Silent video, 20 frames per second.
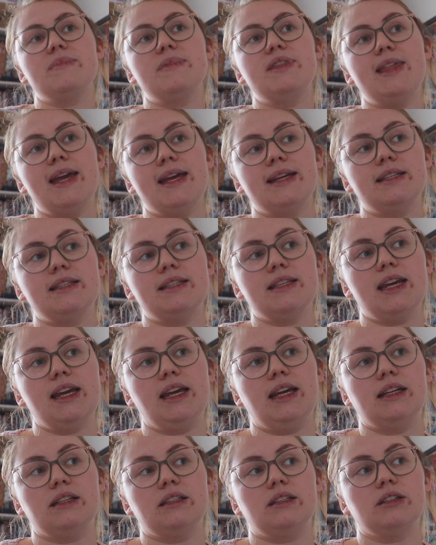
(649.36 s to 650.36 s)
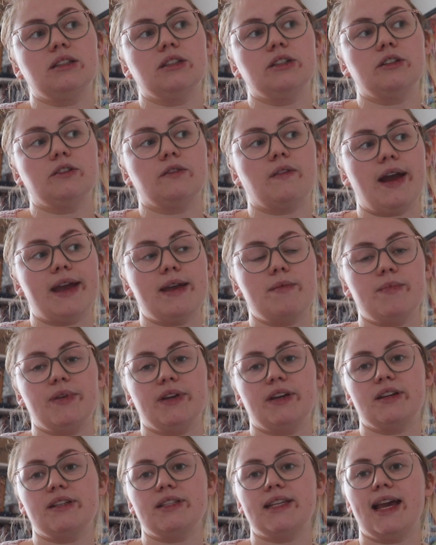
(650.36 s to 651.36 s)
This is great
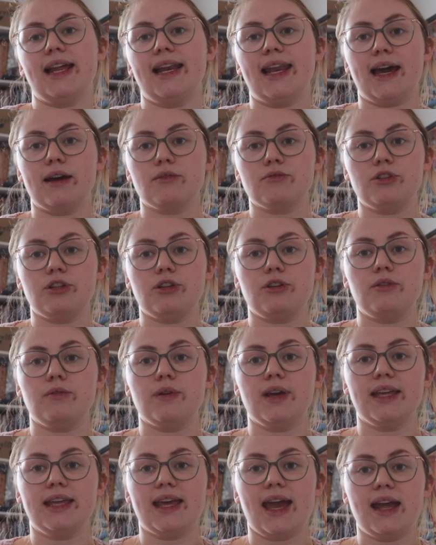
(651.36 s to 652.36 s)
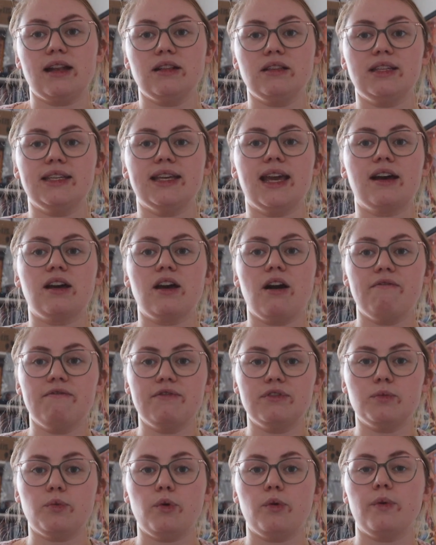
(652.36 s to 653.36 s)
because it allows you again to get
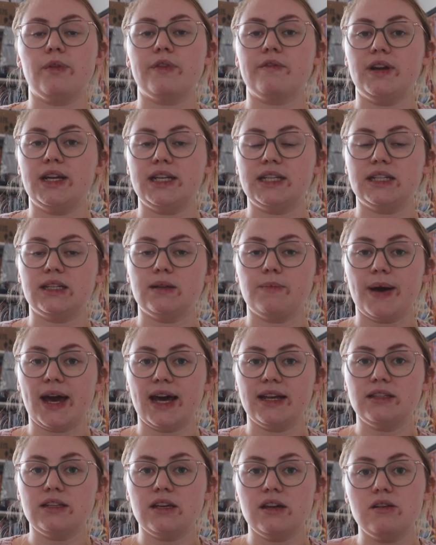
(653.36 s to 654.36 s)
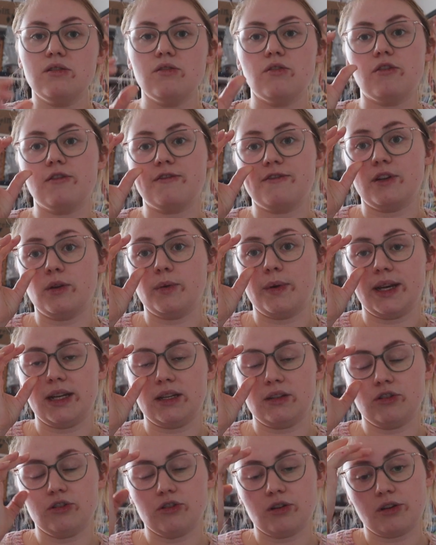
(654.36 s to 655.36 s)
comfortable with reading the pattern or following
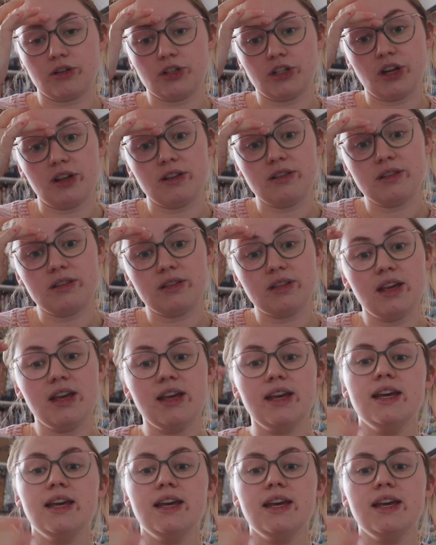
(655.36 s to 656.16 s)
instructions.